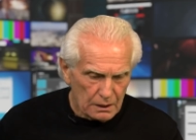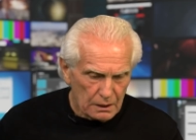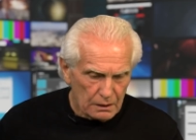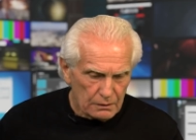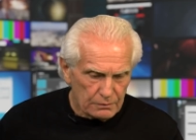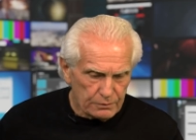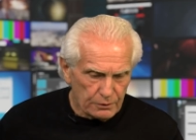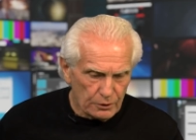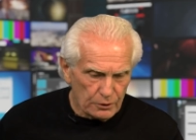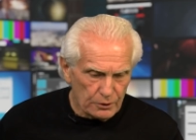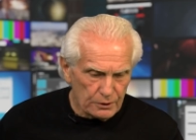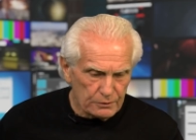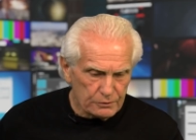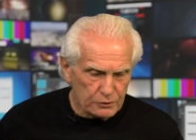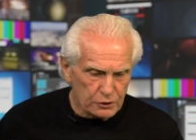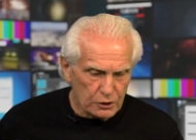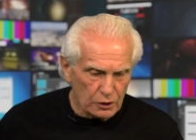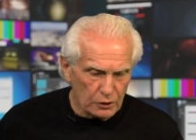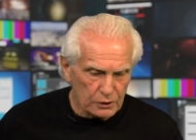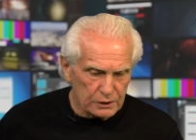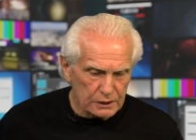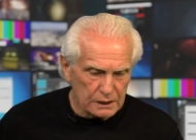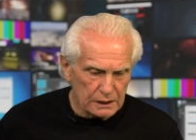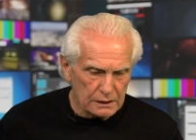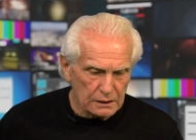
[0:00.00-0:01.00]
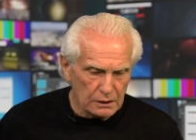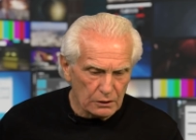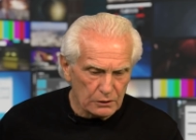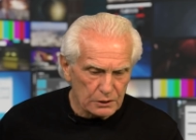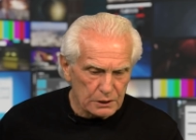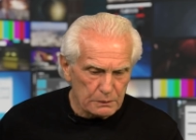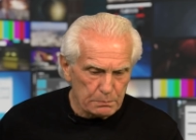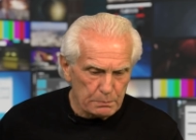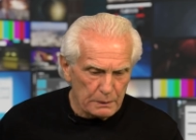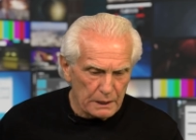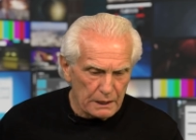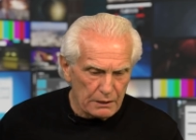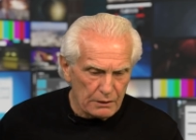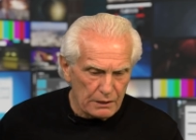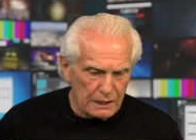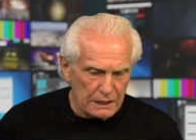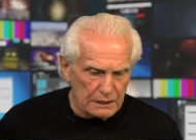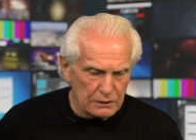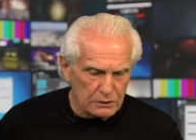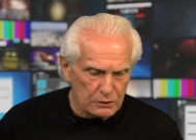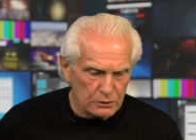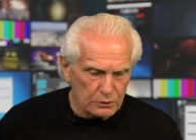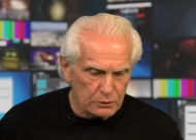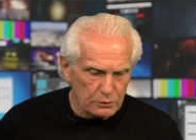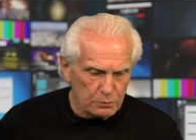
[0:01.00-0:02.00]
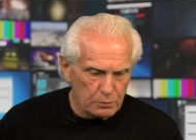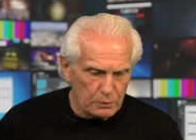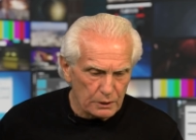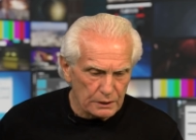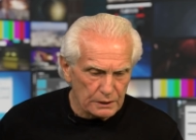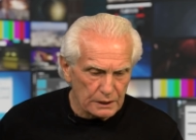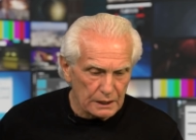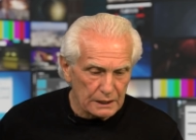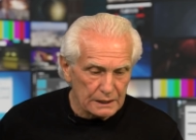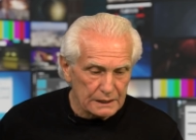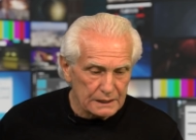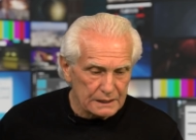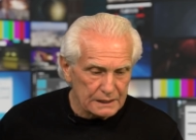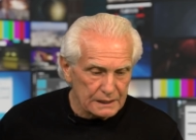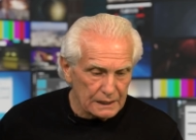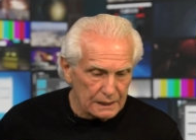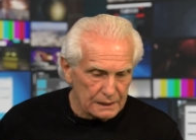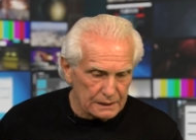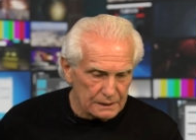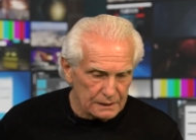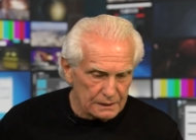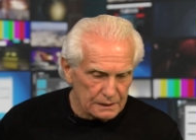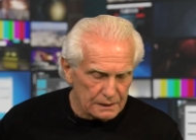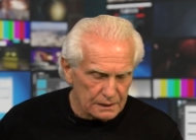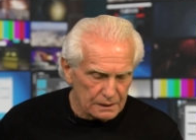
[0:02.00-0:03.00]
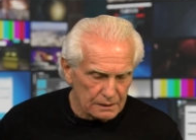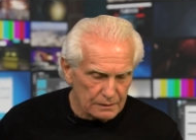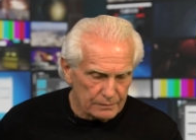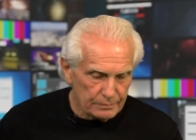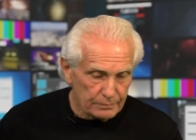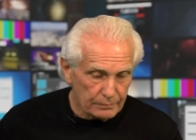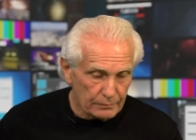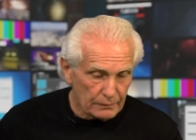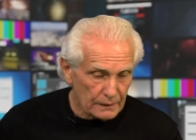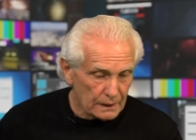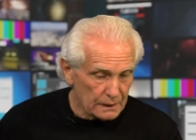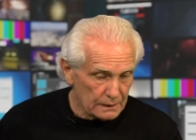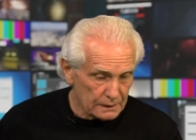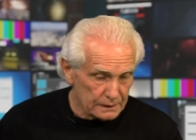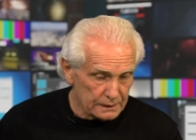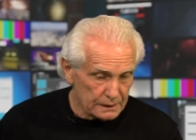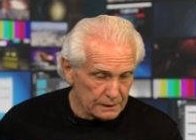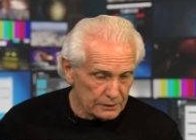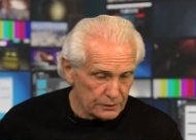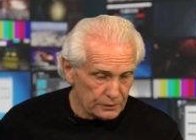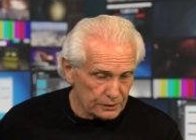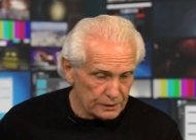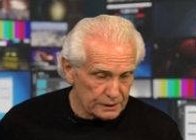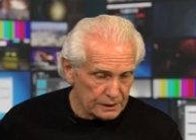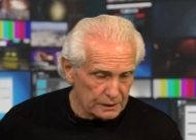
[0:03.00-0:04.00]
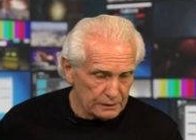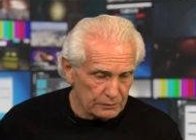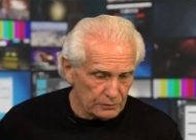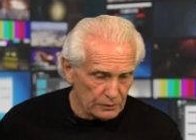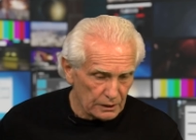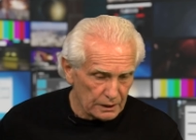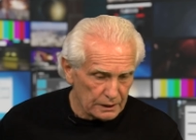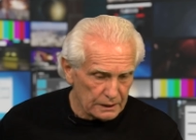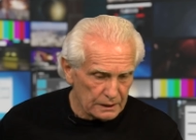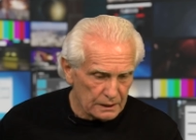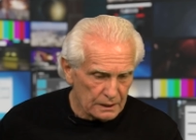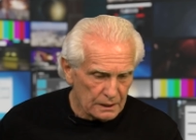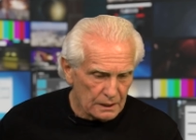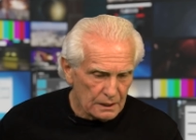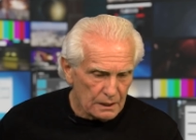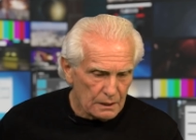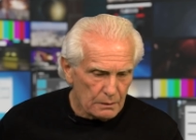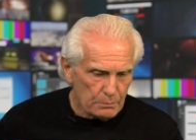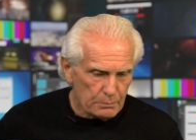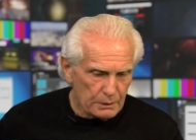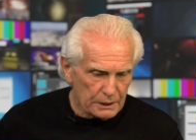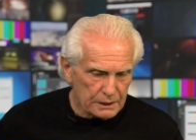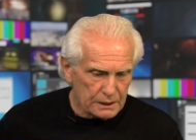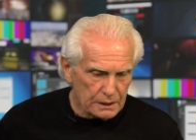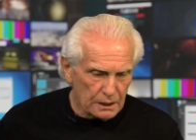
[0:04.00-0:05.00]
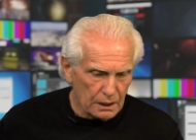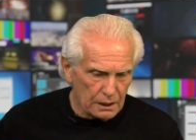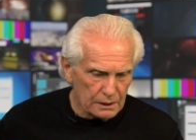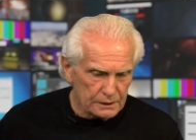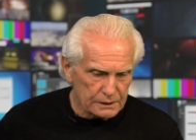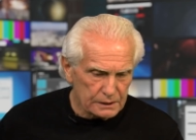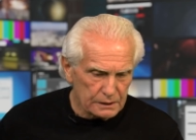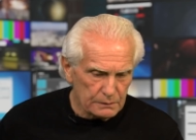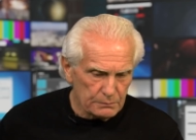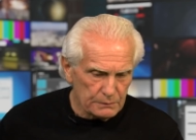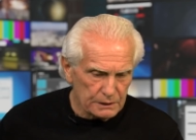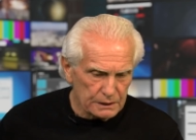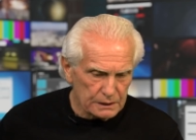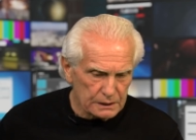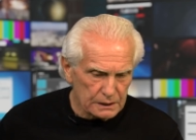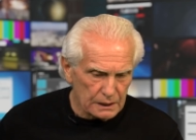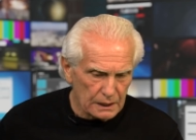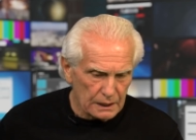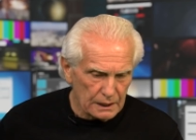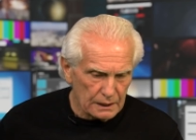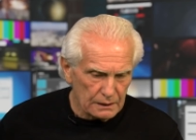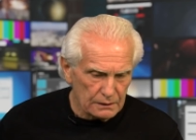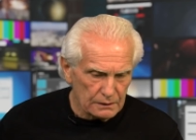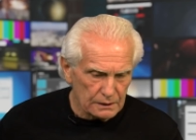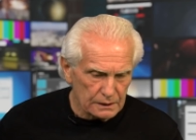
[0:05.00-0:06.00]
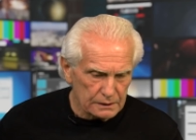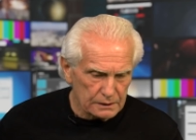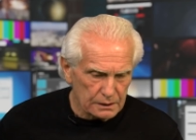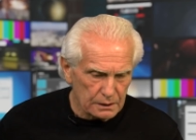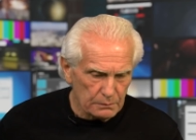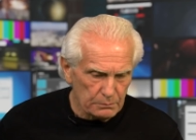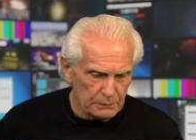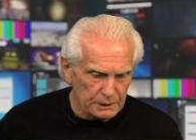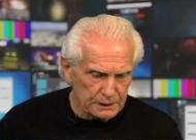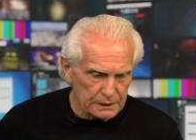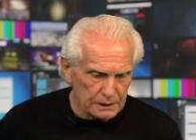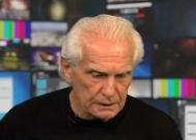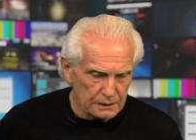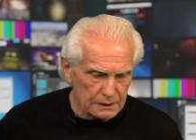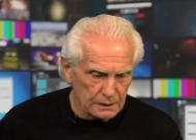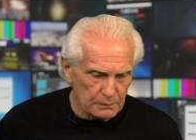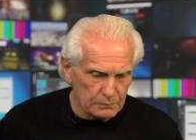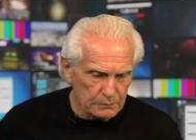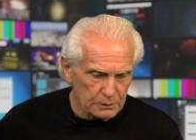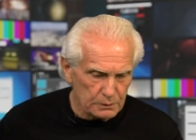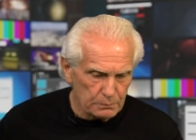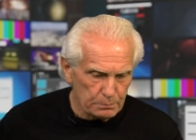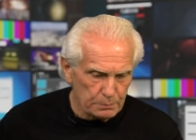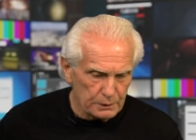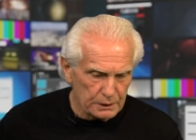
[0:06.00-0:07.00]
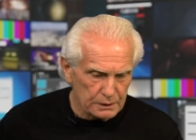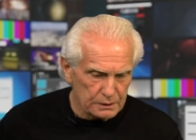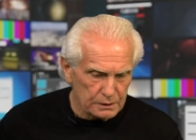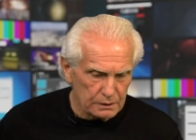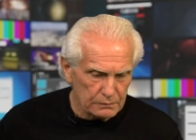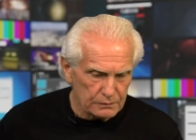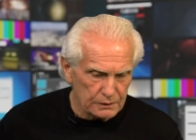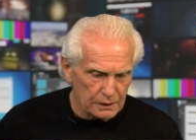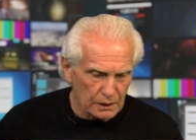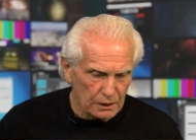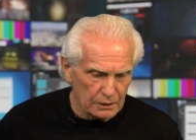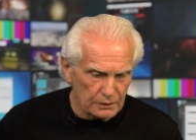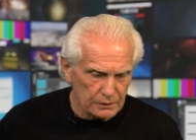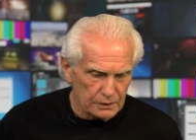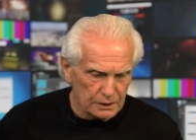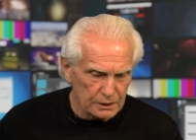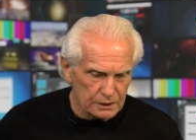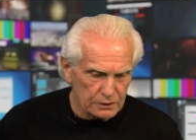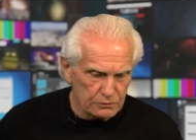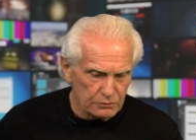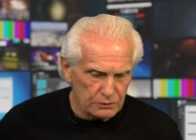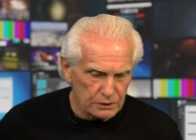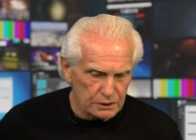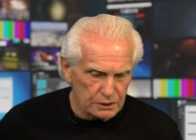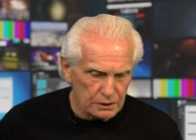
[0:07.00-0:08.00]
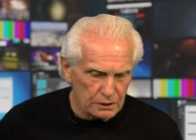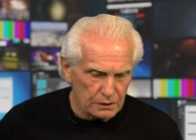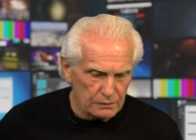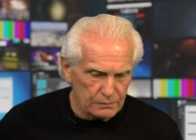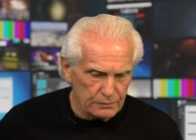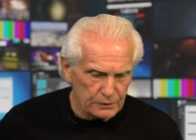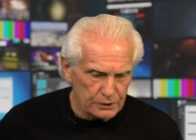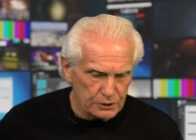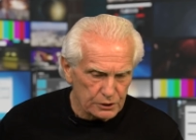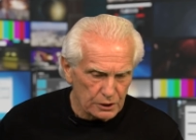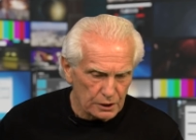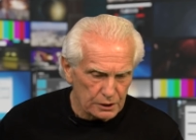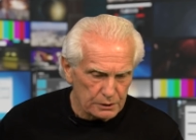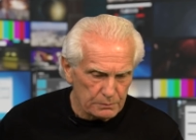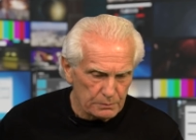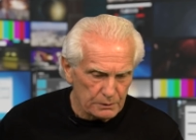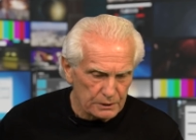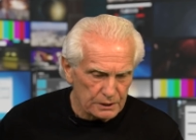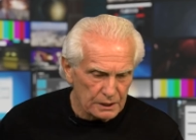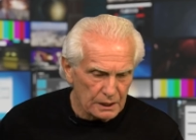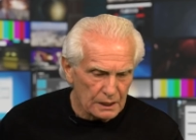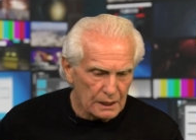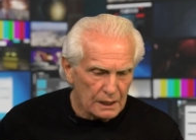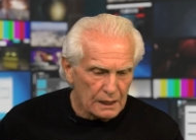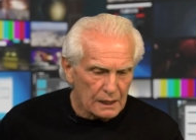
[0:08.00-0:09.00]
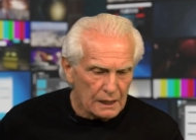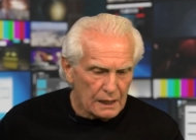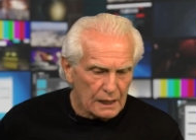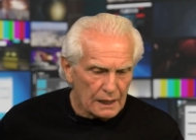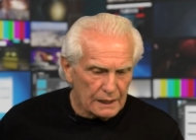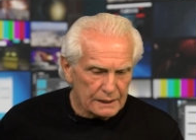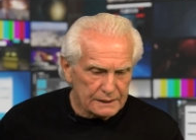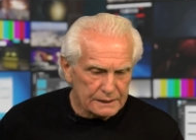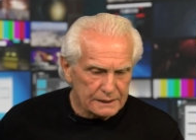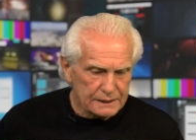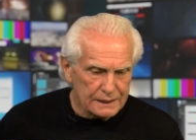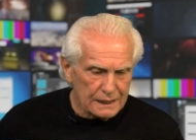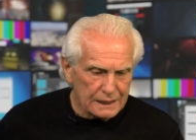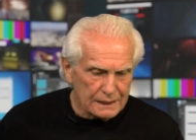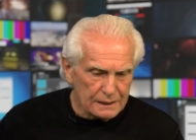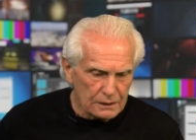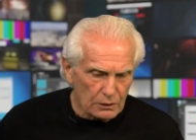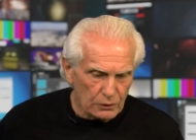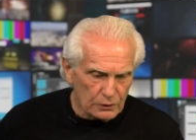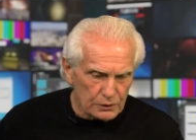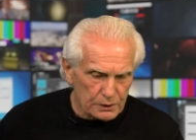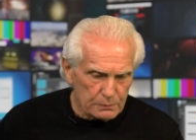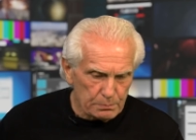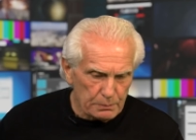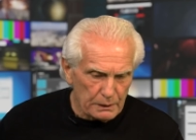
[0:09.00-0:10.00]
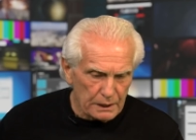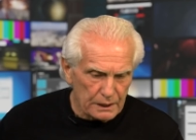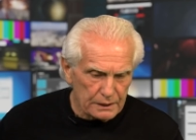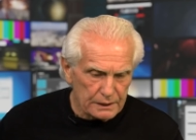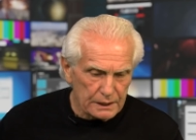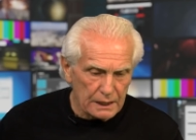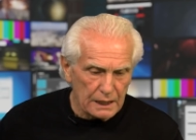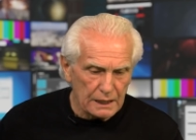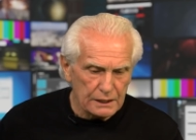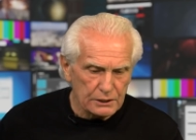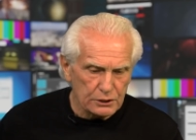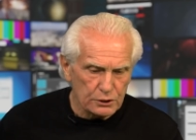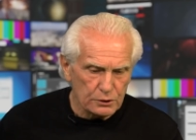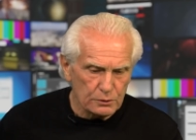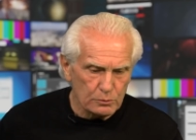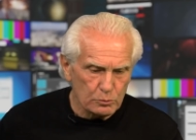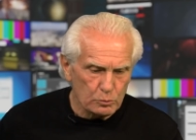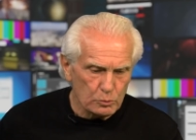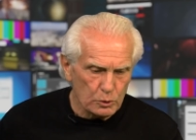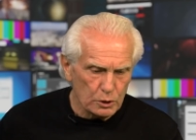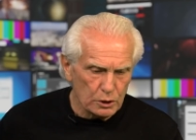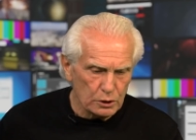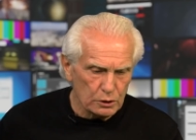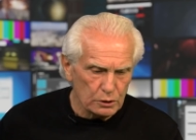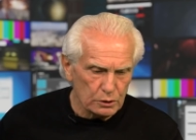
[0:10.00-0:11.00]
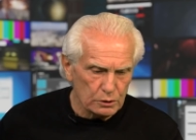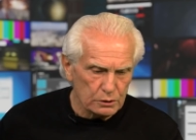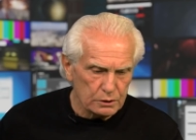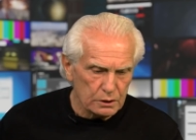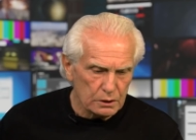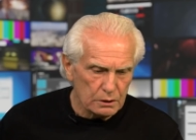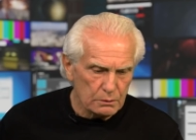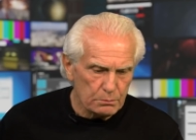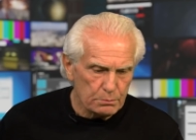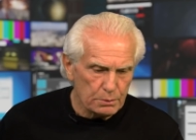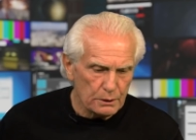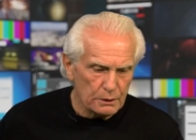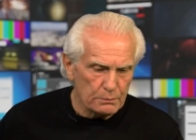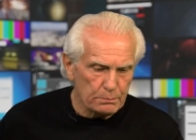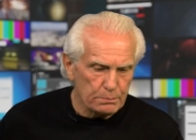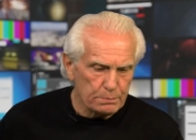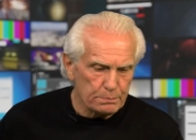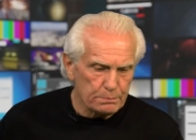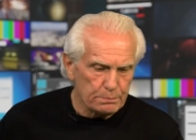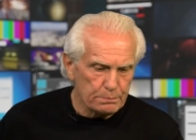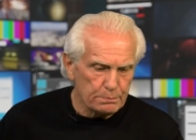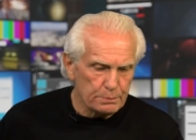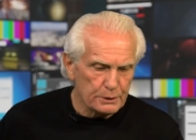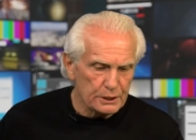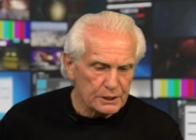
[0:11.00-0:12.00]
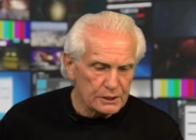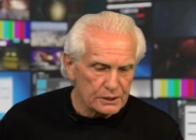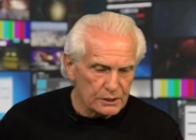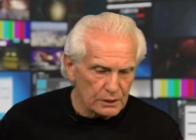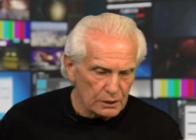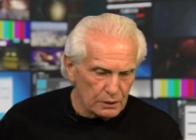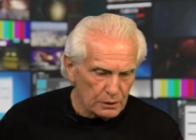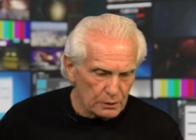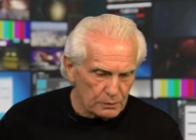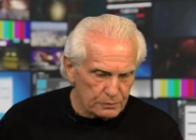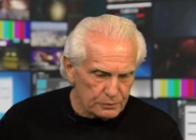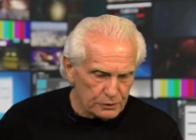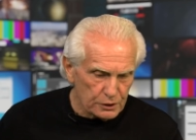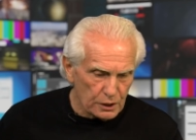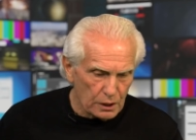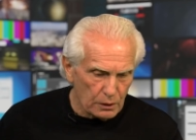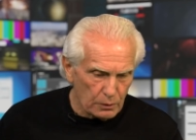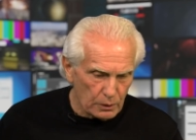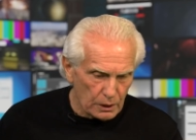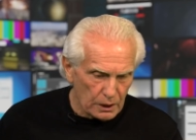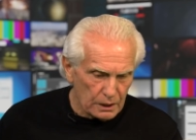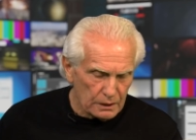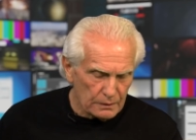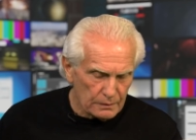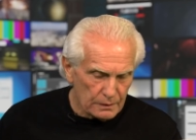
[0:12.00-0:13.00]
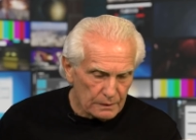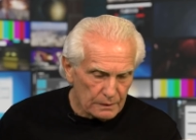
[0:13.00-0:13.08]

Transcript: For if God did not spare angels when they sinned, that's interesting, right? Yep. But cast them into hell and committed them to pits of darkness reserved for judgment, and did not spare the ancient world, but preserved Noah,